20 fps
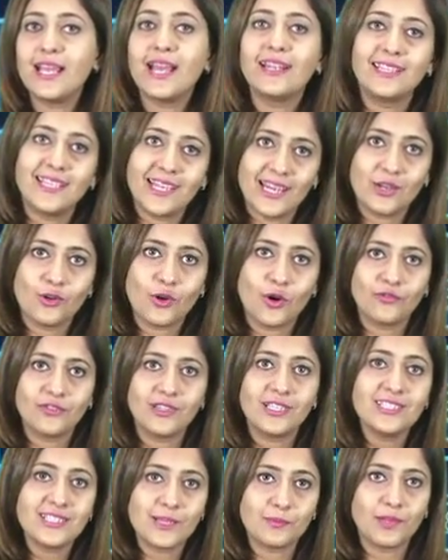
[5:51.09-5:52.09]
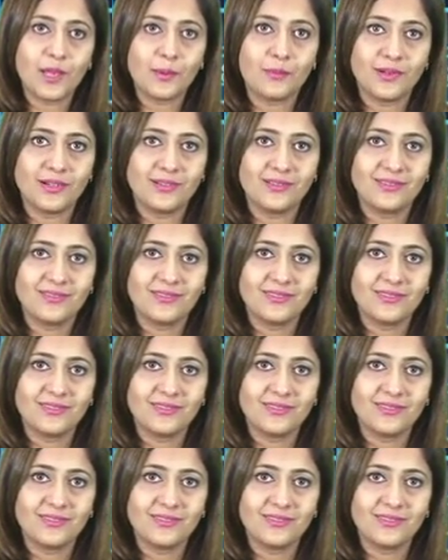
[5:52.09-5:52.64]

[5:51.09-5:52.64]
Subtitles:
at the end of September.